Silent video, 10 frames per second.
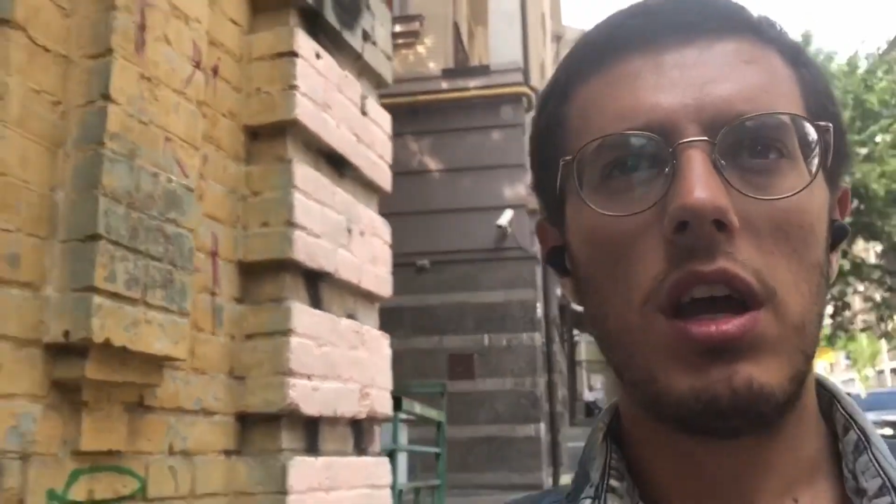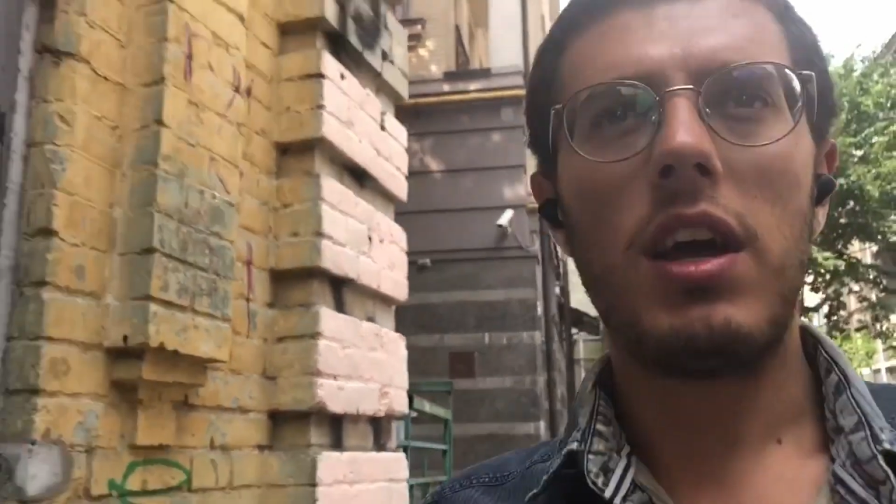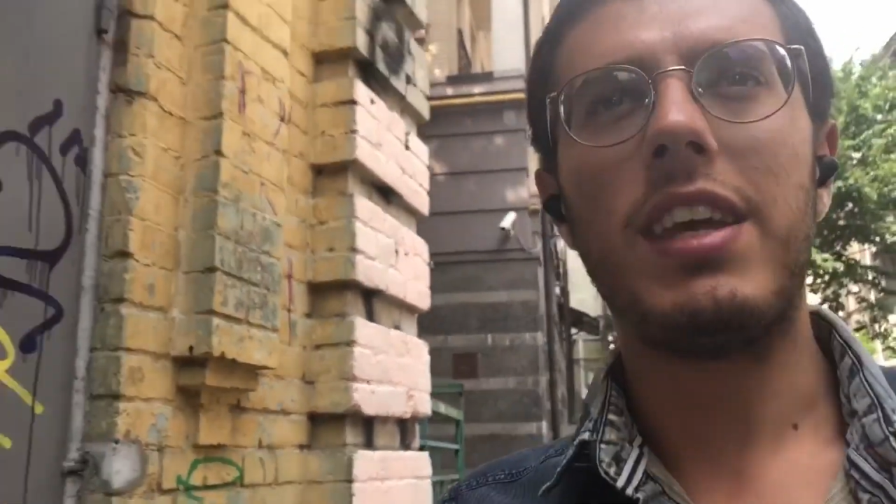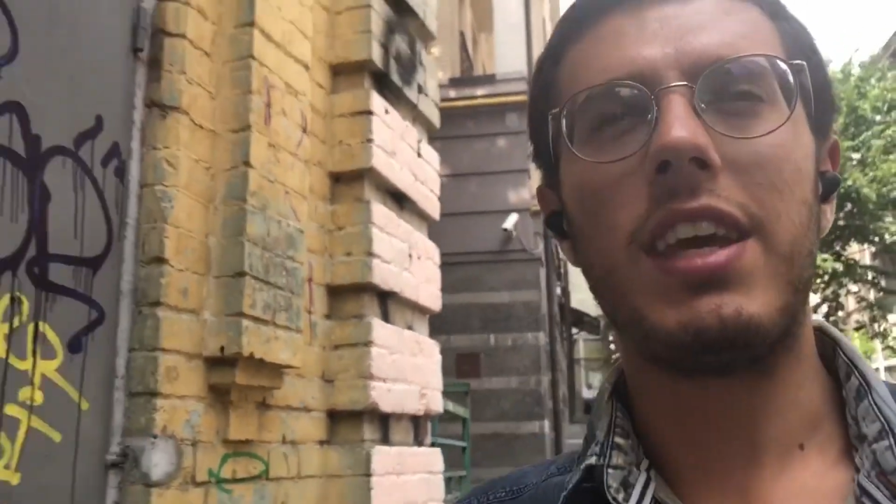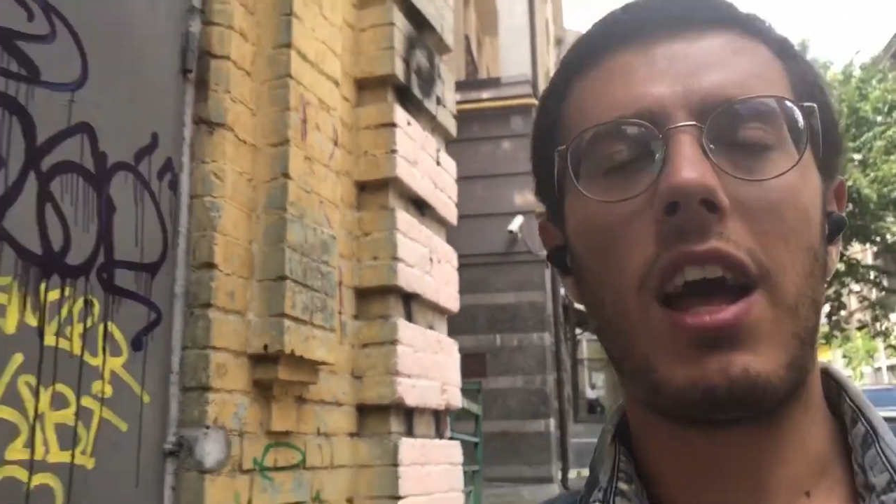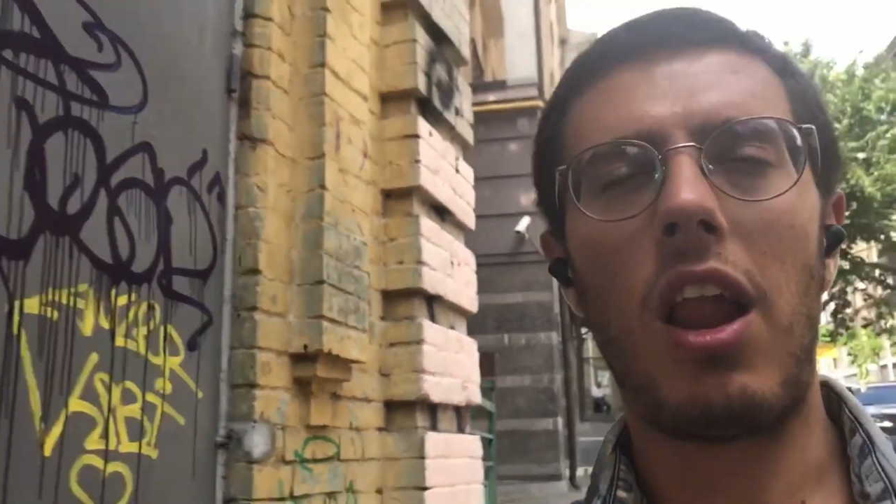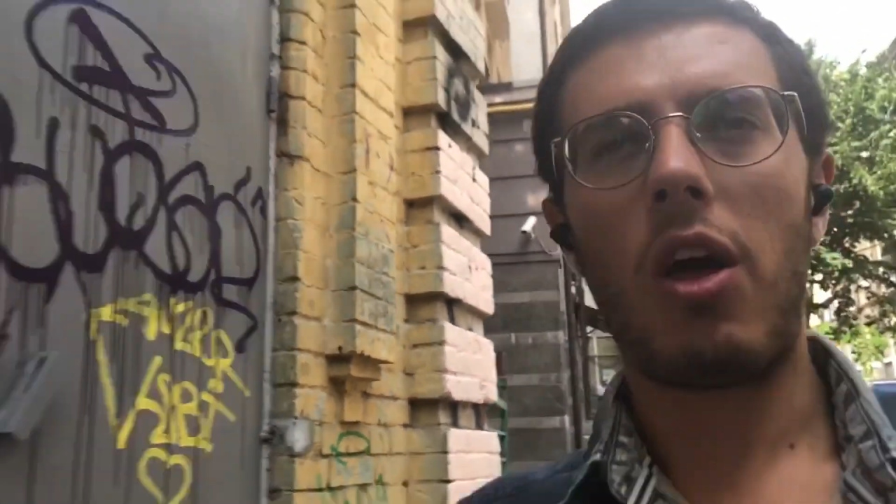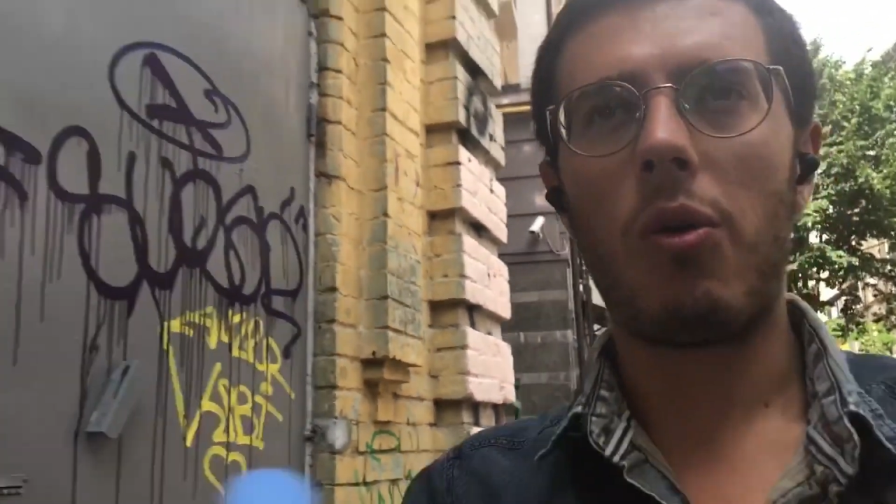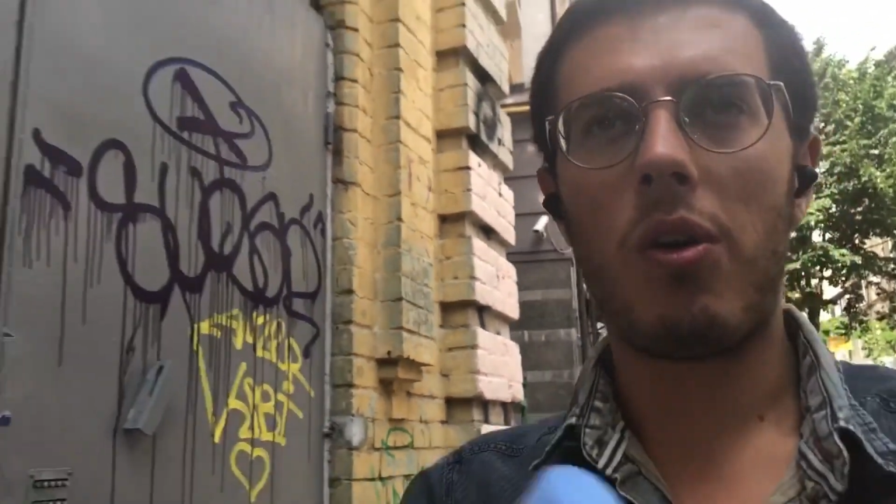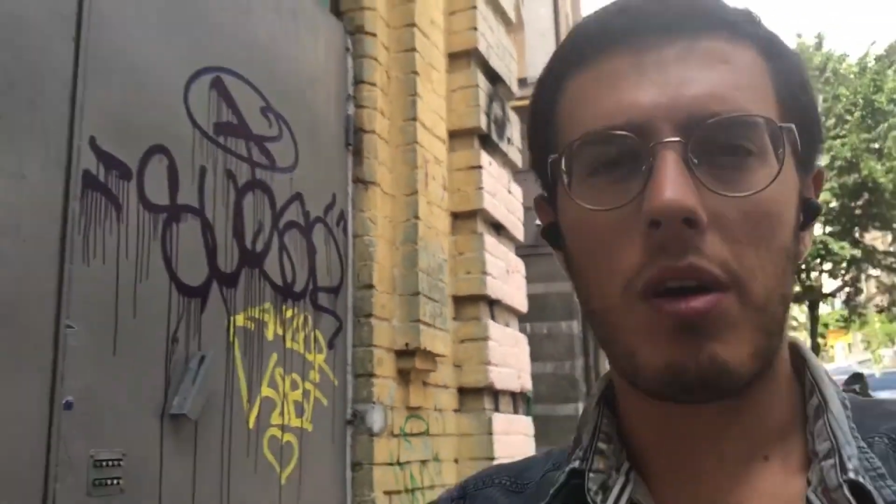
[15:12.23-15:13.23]
and the yellow
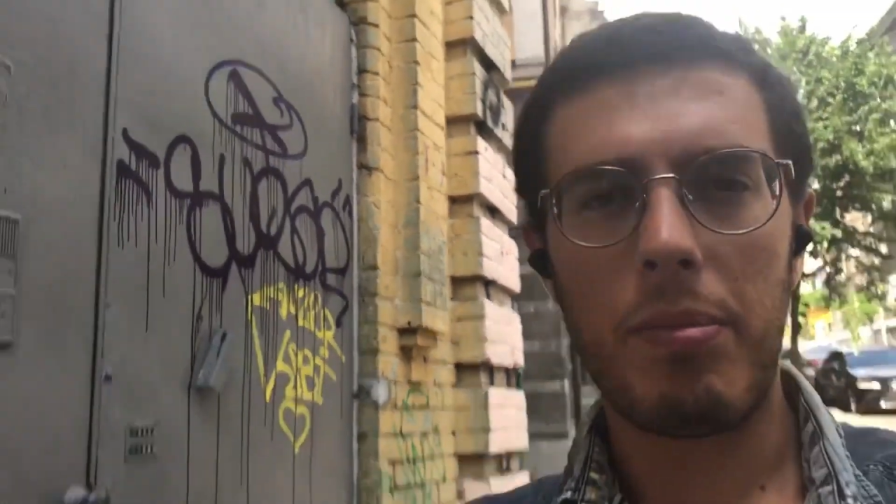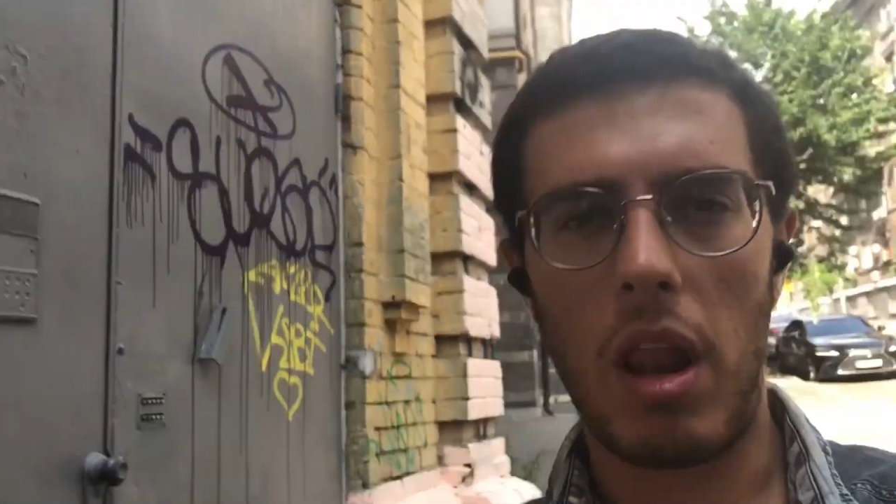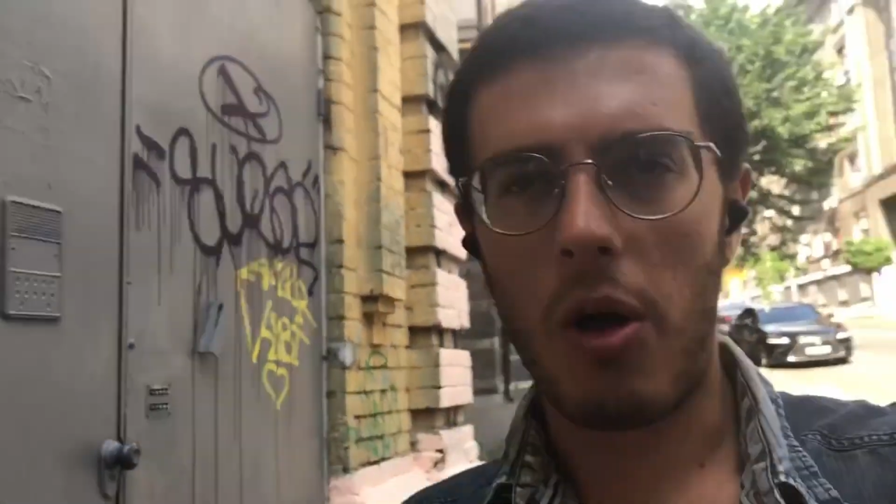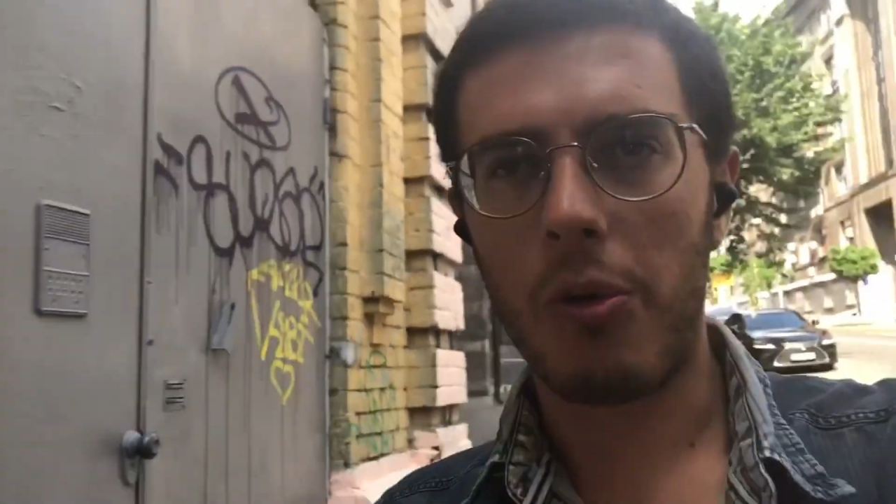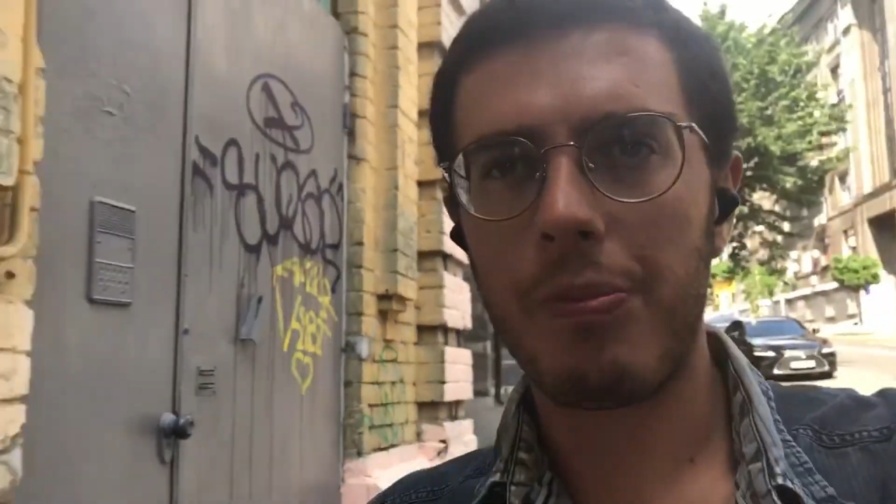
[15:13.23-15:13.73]
below.